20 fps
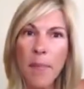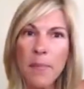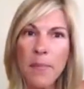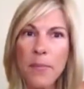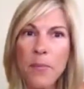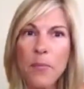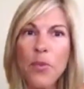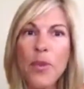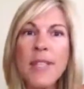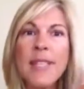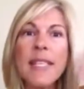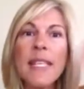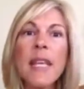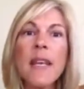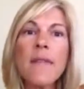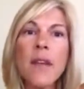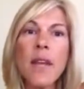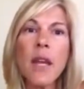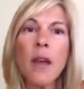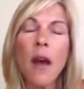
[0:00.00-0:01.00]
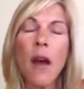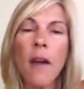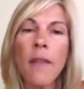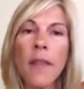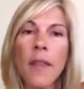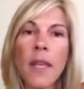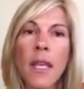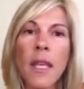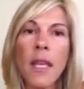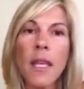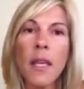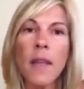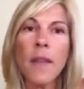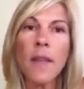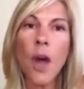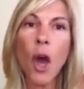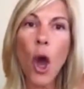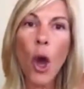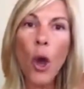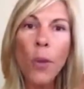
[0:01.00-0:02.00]
receiving on the
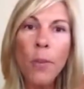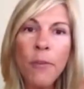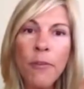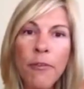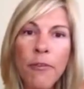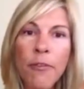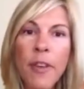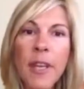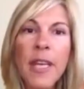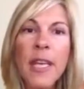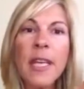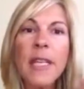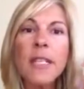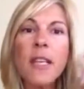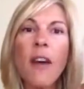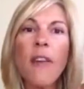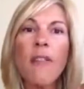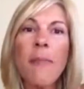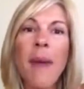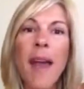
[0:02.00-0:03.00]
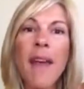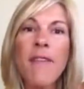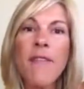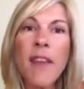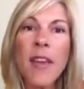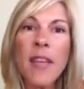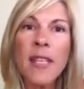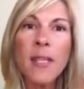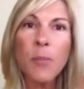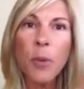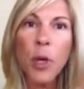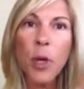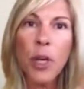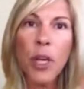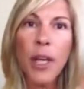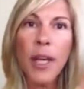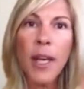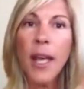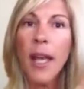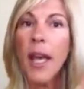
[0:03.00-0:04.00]
home feed of my
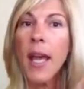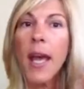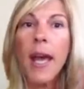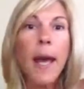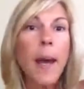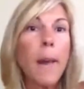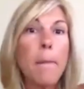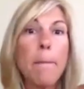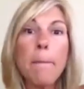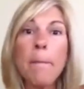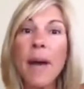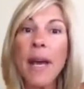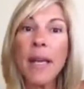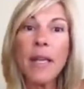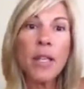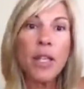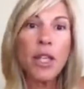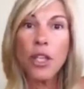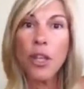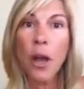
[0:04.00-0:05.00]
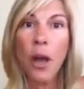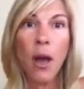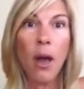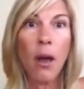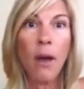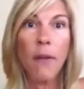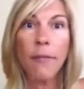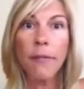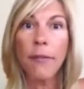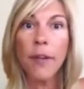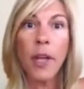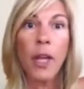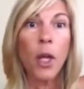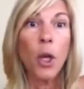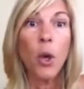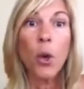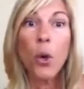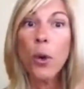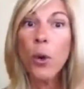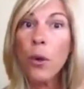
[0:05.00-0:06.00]
Facebook a bunch of
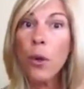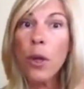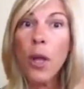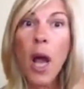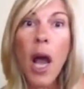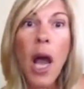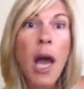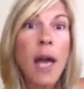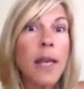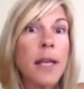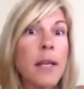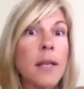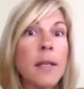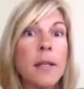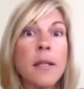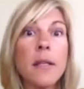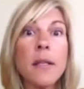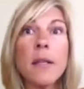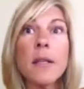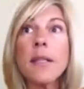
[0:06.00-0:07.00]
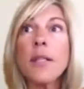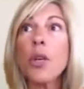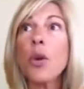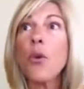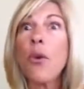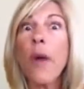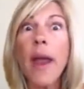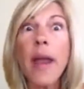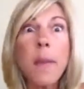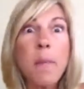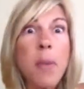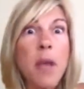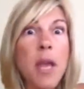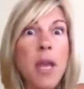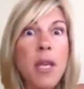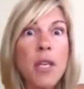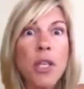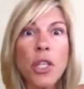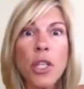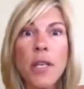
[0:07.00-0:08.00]
cool articles, great
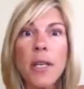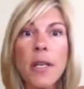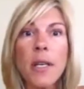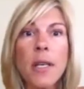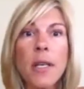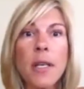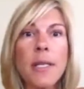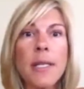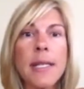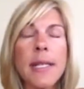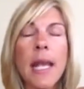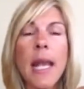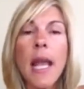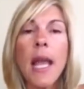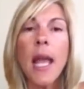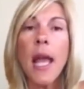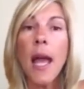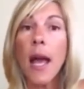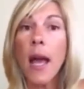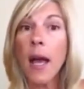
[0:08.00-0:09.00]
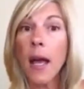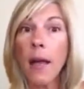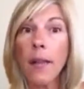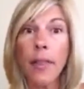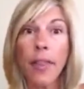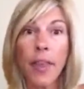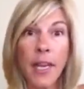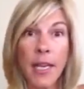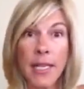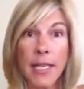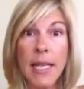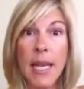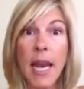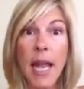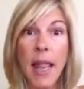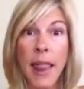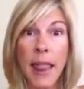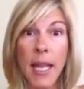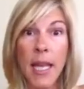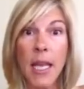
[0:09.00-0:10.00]
pictures, things that
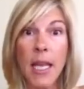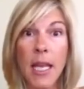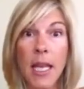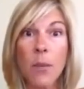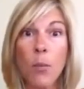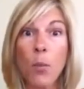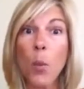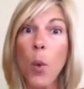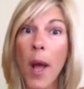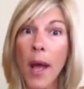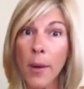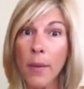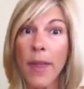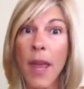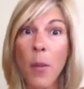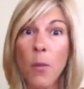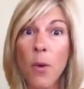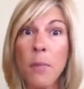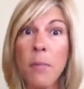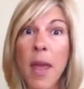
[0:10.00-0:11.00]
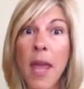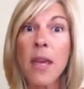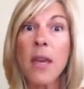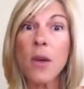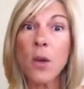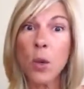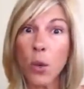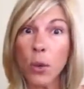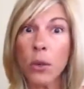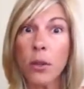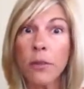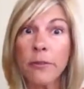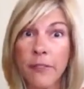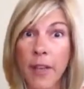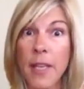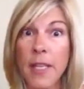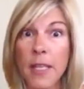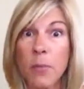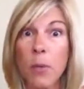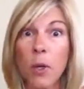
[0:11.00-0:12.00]
I think, wow, that would make a cool
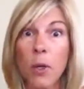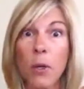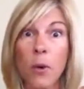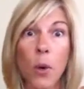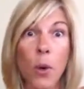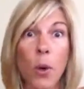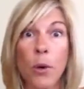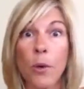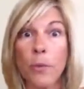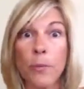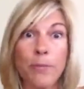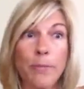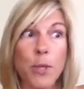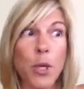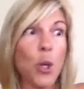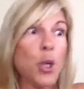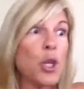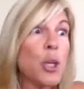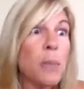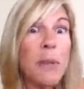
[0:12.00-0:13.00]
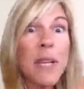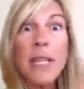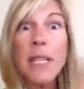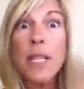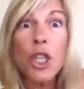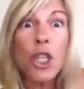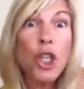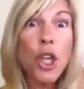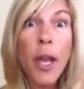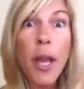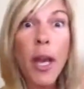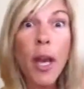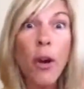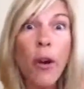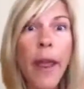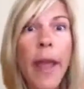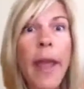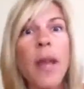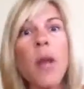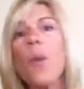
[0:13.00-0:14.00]
Facebook or social media share
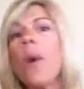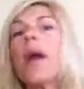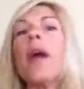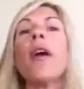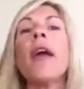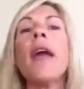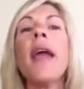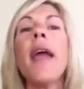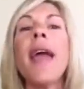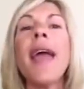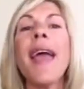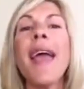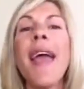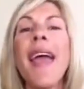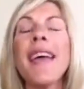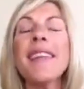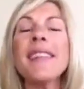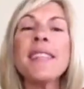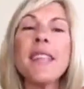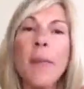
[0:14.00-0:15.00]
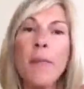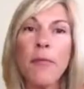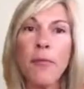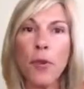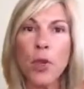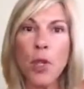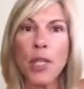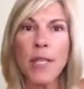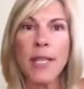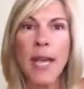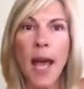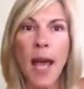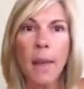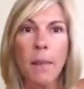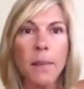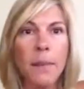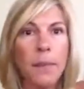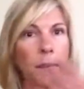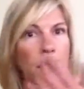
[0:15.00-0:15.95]
anywhere at some future time.